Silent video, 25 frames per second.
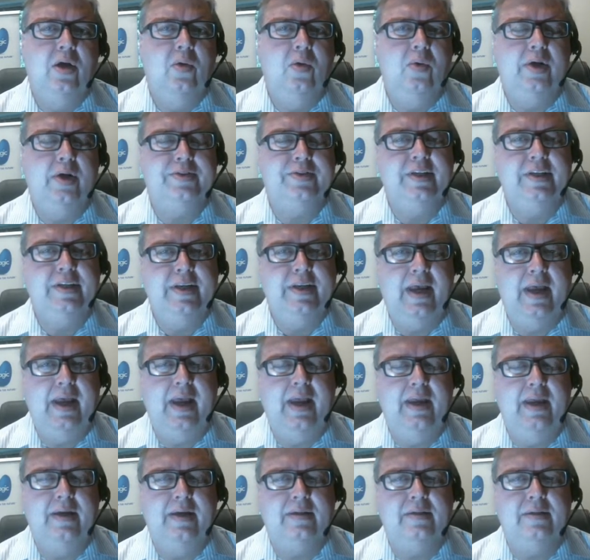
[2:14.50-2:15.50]
Well,
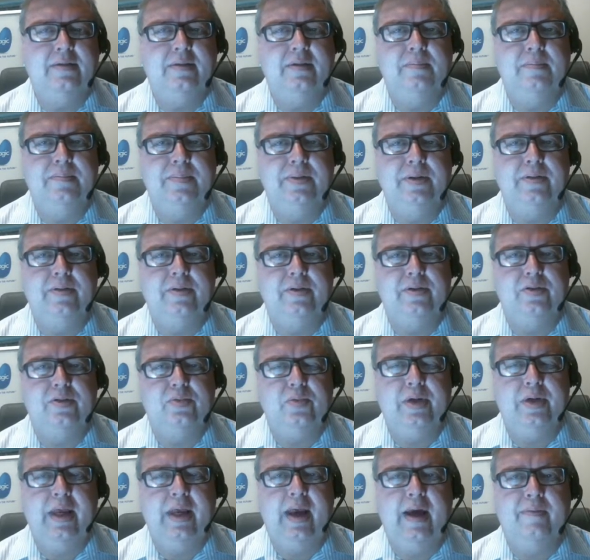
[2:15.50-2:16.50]
today in
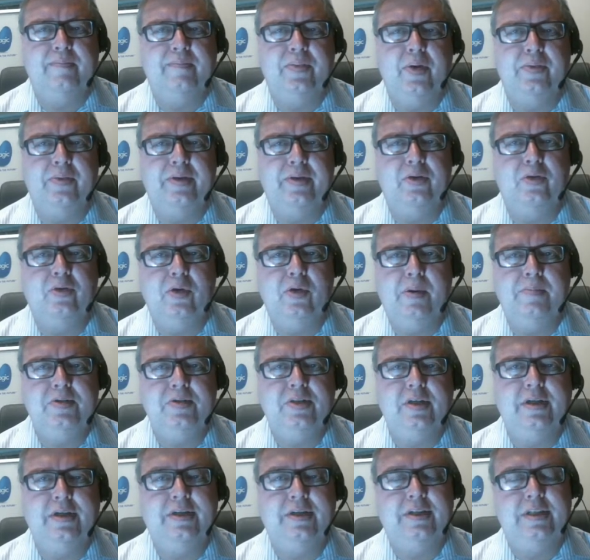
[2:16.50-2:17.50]
computers we have both
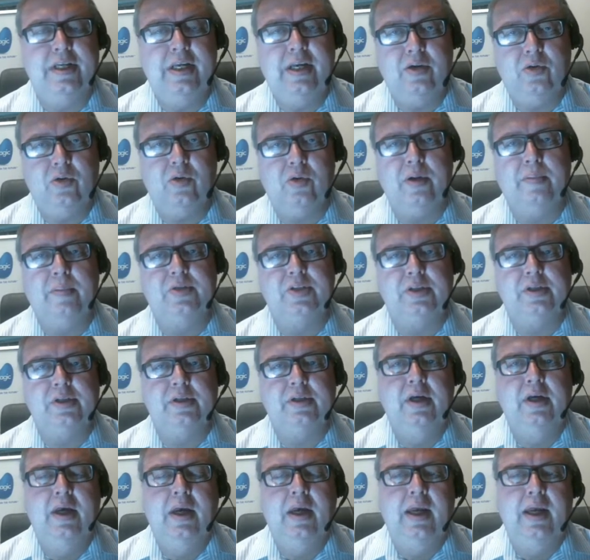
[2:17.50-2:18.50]
encryption and
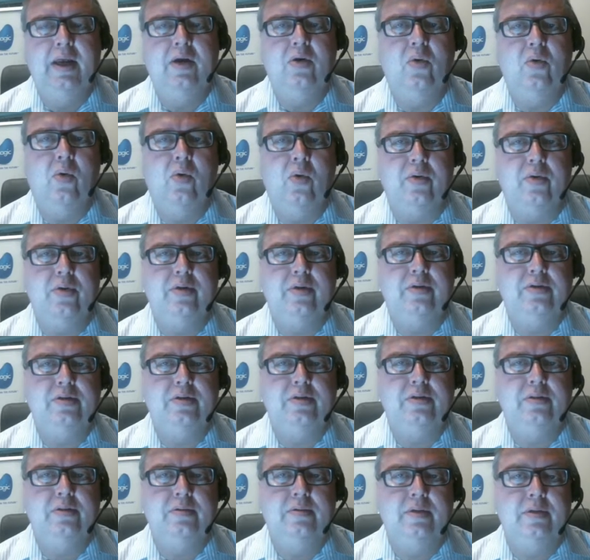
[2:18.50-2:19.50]
decryption in order
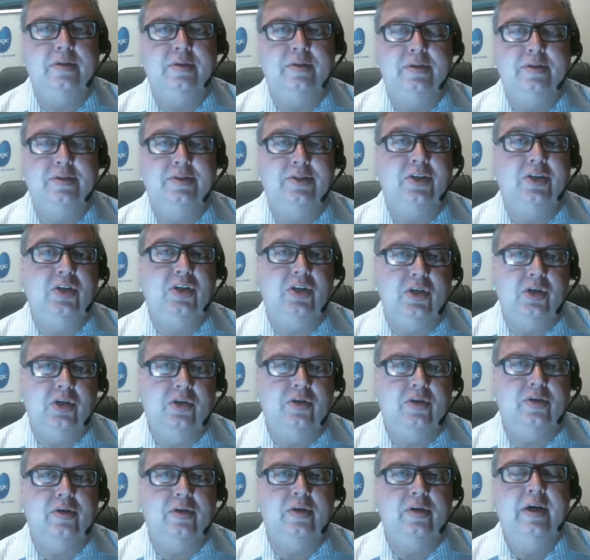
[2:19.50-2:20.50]
to
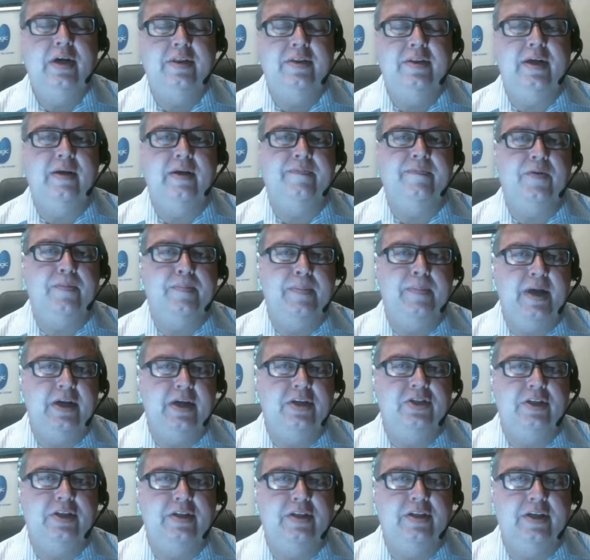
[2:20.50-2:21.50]
secure the
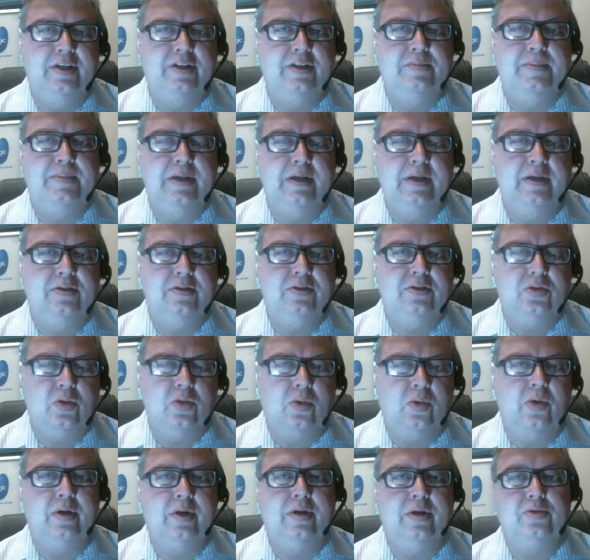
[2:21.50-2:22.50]
information that is being
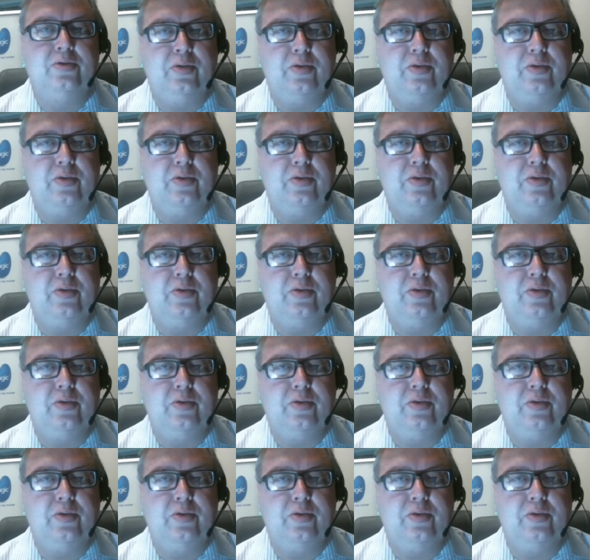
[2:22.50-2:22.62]
stored and